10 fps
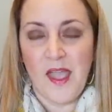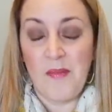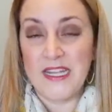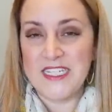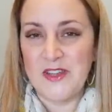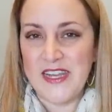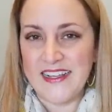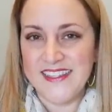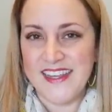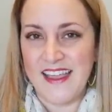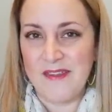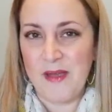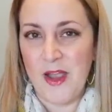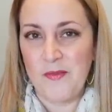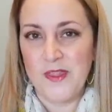But until next time,
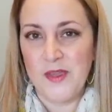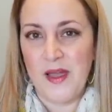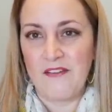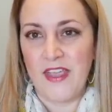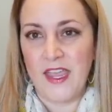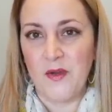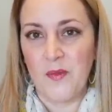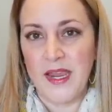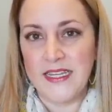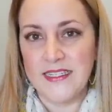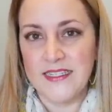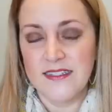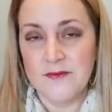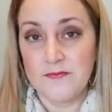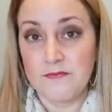I hope that you have a great
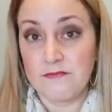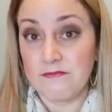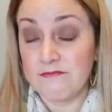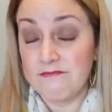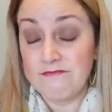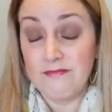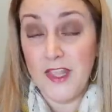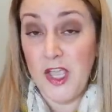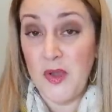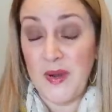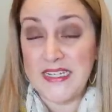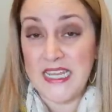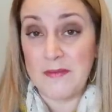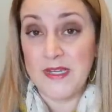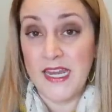
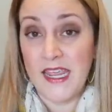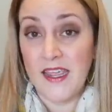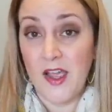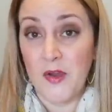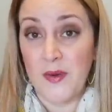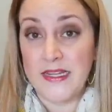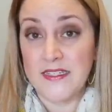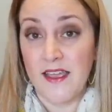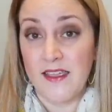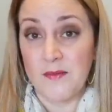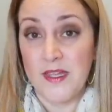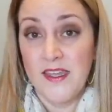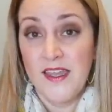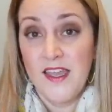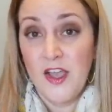time knitting, a great time
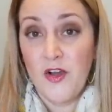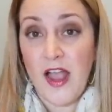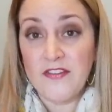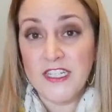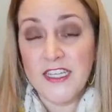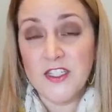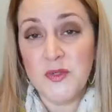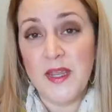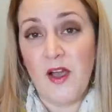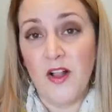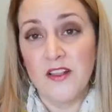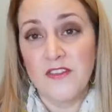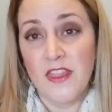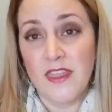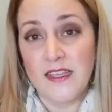crafting and doing all
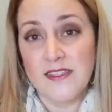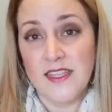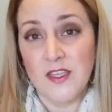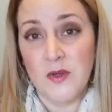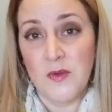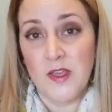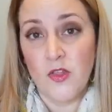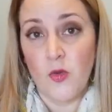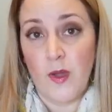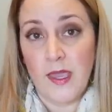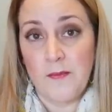of the things that you enjoy.